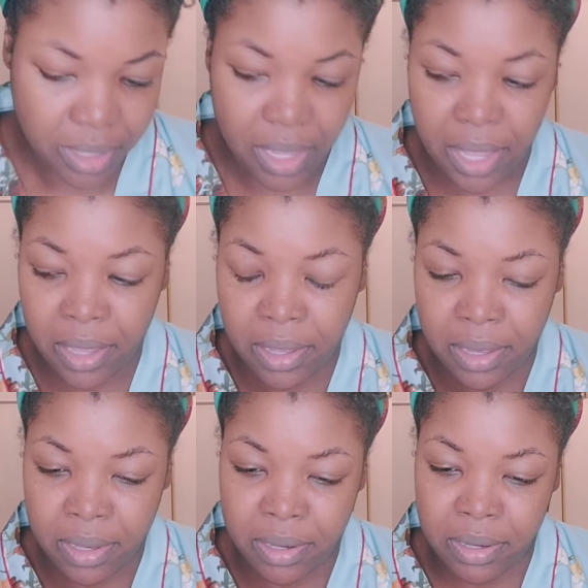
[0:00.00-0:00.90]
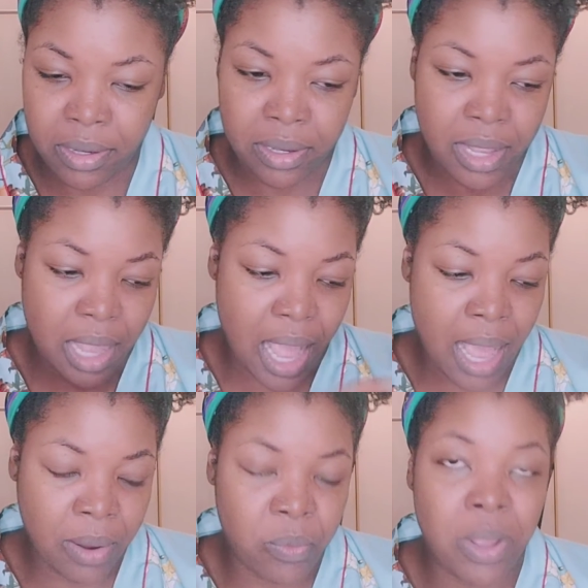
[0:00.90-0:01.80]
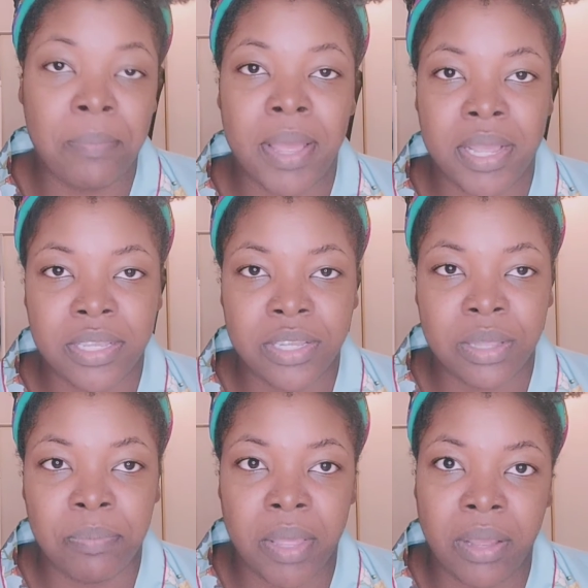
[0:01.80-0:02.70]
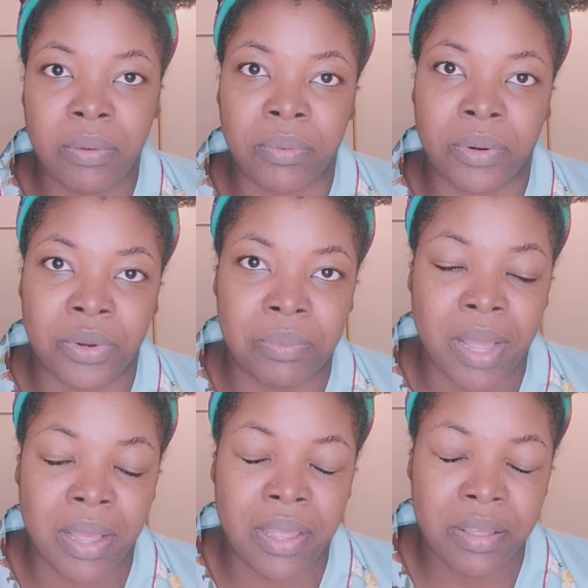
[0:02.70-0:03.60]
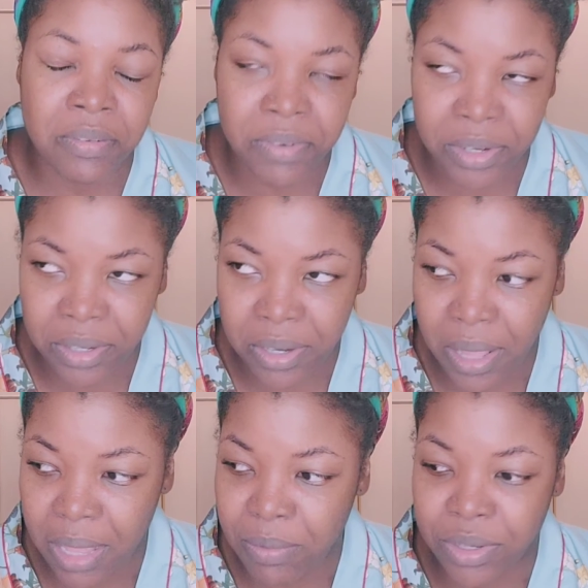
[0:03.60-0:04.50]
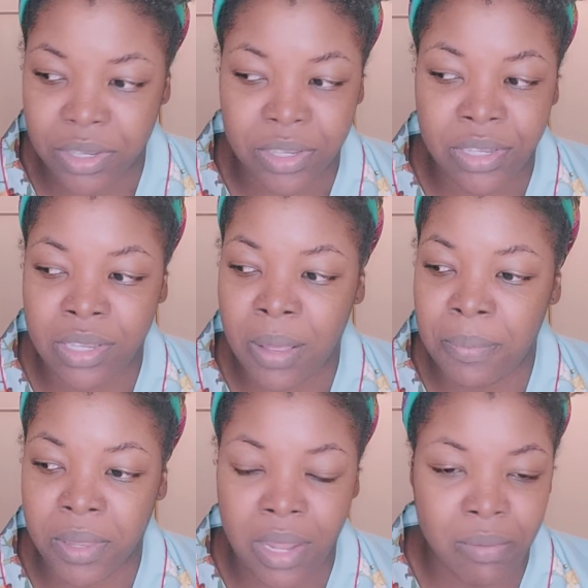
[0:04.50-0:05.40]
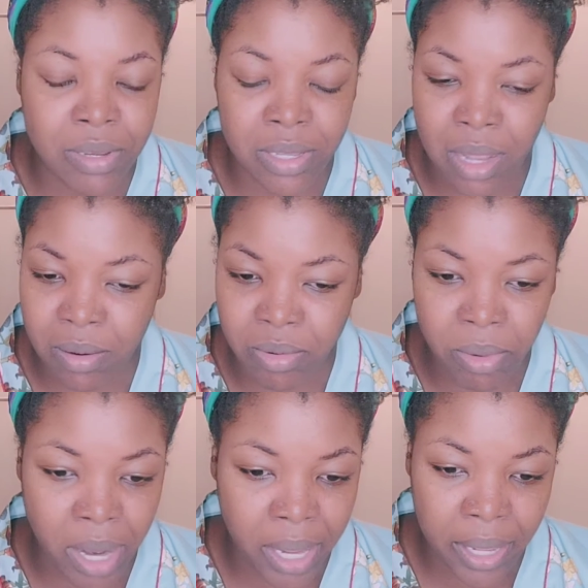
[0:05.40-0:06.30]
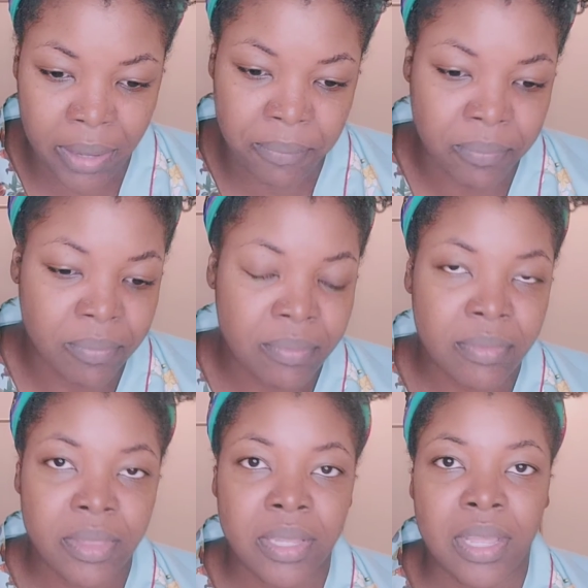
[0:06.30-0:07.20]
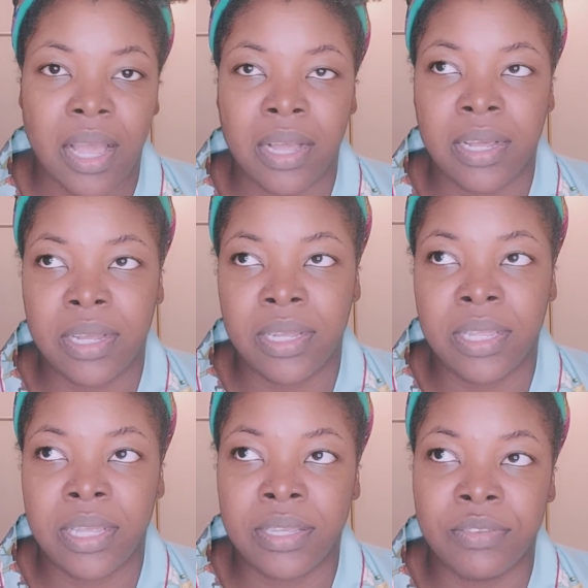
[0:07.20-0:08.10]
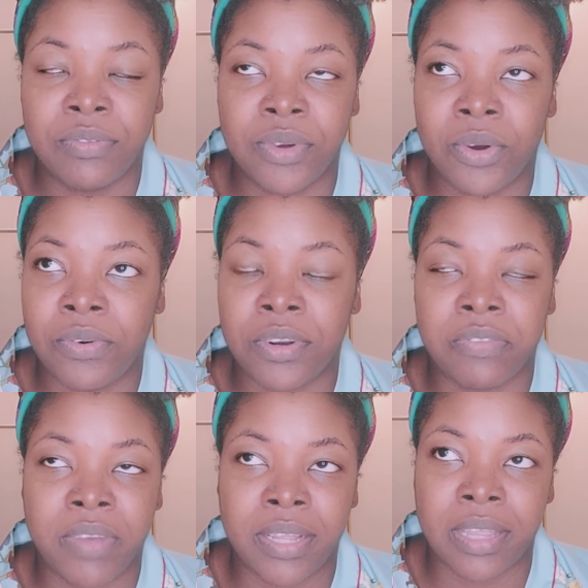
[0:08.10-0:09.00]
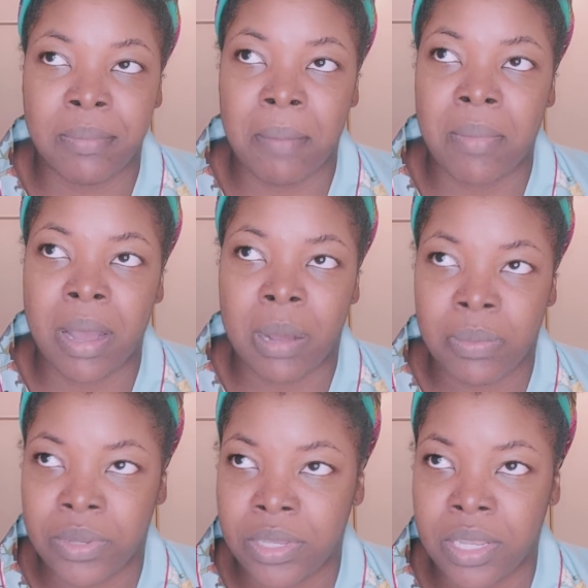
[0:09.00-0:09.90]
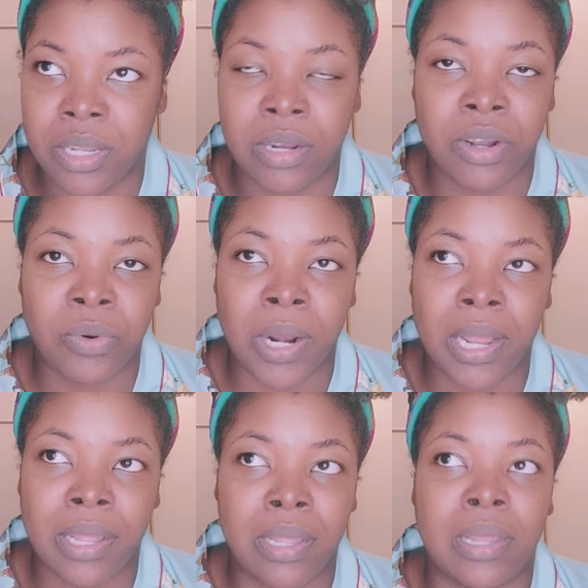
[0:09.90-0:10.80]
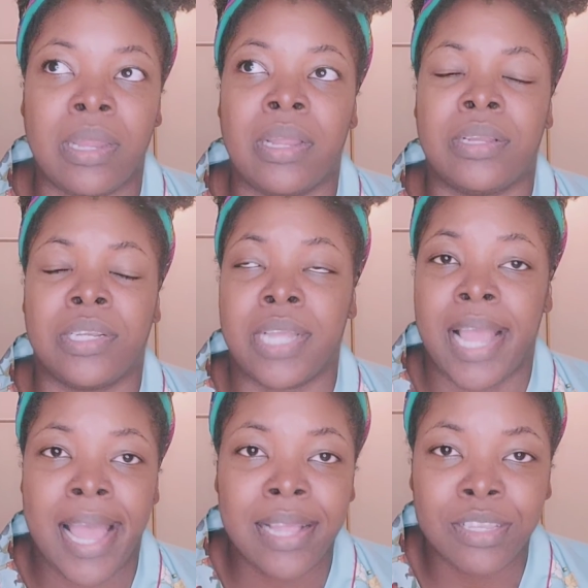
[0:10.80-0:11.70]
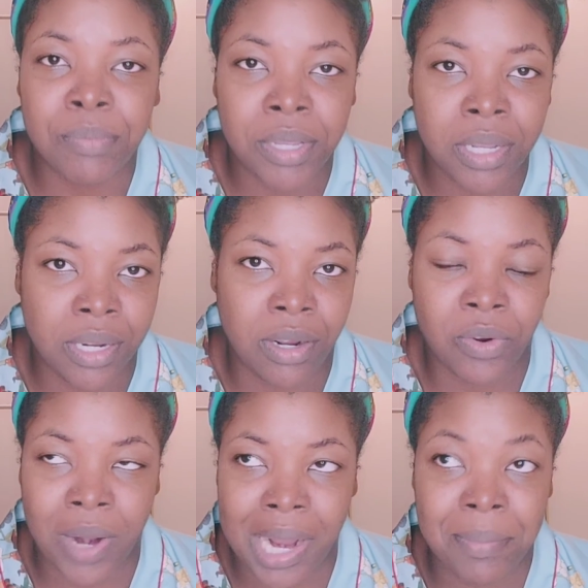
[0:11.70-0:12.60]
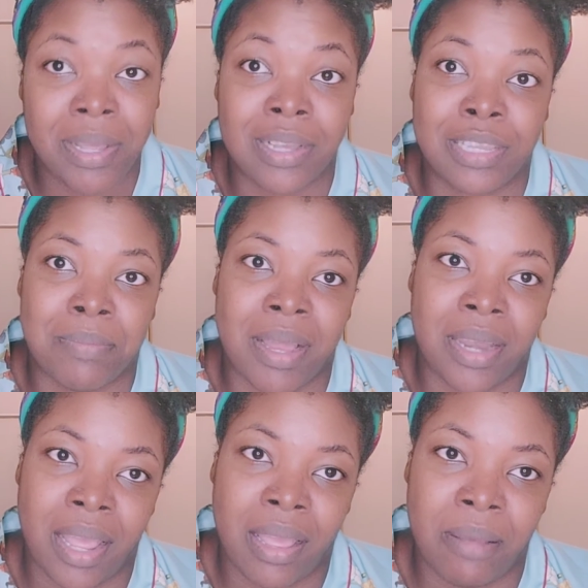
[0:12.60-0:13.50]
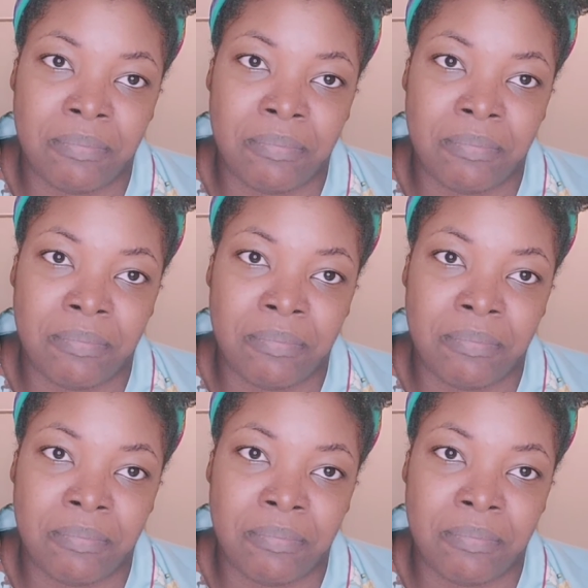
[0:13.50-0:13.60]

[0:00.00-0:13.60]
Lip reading: And I went back into the bedroom. However, it was just something that was not right. I couldn't get over the fact that my mom was in there crying, and she had to be in there crying because of my dad.